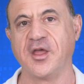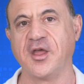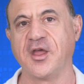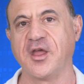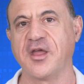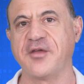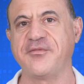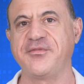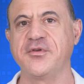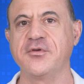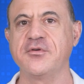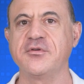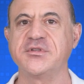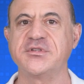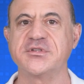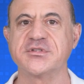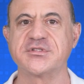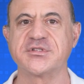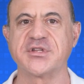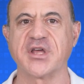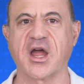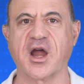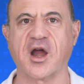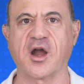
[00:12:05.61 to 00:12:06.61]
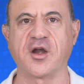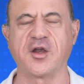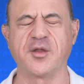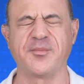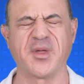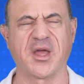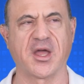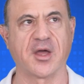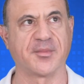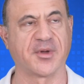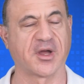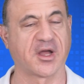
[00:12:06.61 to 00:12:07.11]
If you desire to
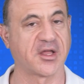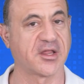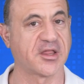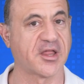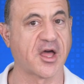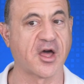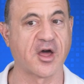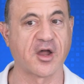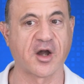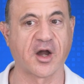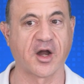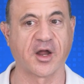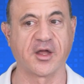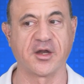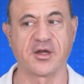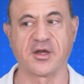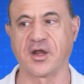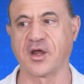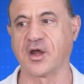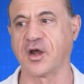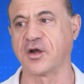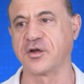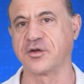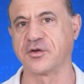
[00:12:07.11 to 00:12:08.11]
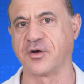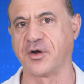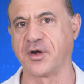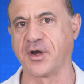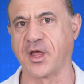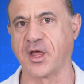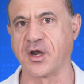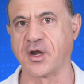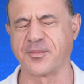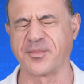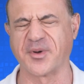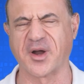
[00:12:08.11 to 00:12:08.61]
become a cloud architect or an
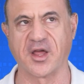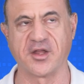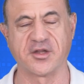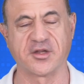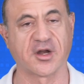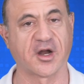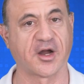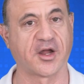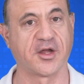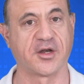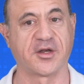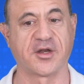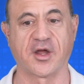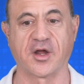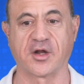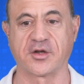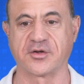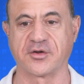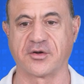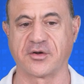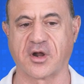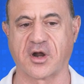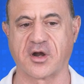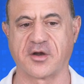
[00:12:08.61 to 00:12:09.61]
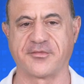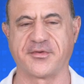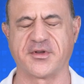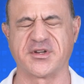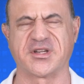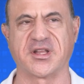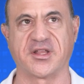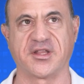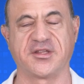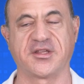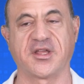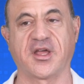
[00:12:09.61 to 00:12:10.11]
enterprise architect or an
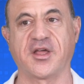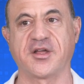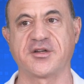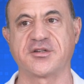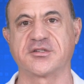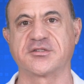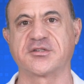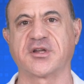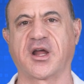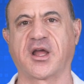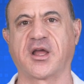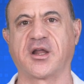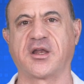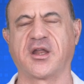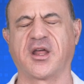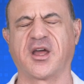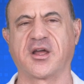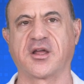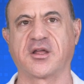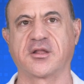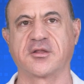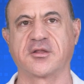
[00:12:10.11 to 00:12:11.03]
artificial intelligence architect,